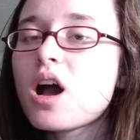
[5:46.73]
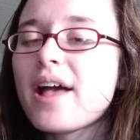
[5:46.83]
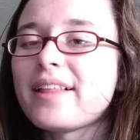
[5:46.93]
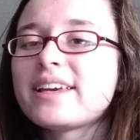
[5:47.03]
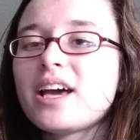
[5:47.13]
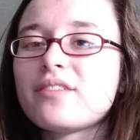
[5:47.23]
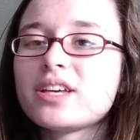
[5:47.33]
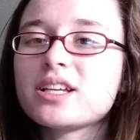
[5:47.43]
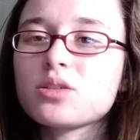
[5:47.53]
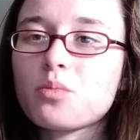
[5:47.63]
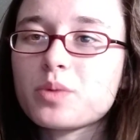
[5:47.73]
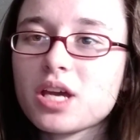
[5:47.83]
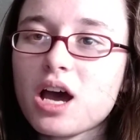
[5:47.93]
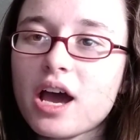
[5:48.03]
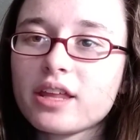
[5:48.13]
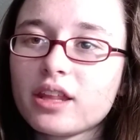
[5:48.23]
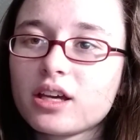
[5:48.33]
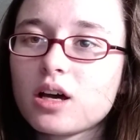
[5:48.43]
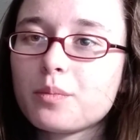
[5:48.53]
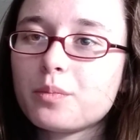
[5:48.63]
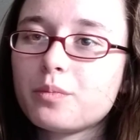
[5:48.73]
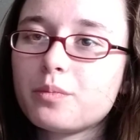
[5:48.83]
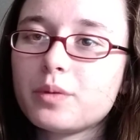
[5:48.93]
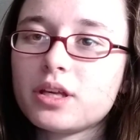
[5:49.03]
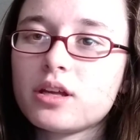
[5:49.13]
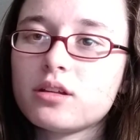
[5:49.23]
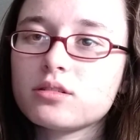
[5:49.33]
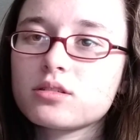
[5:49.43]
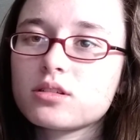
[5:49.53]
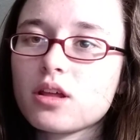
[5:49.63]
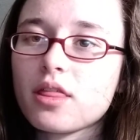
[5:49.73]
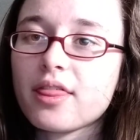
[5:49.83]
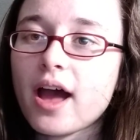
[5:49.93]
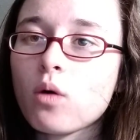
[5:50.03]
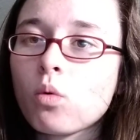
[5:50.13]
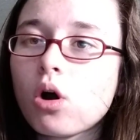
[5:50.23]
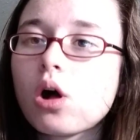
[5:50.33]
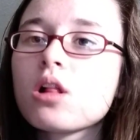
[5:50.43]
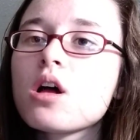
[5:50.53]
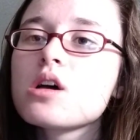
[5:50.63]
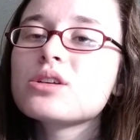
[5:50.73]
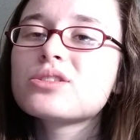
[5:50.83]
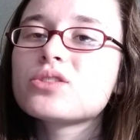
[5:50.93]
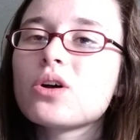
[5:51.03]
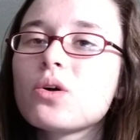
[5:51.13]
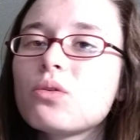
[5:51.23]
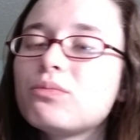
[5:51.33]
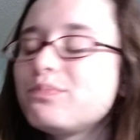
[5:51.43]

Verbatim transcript: I like having it behind, like up against that wall. So,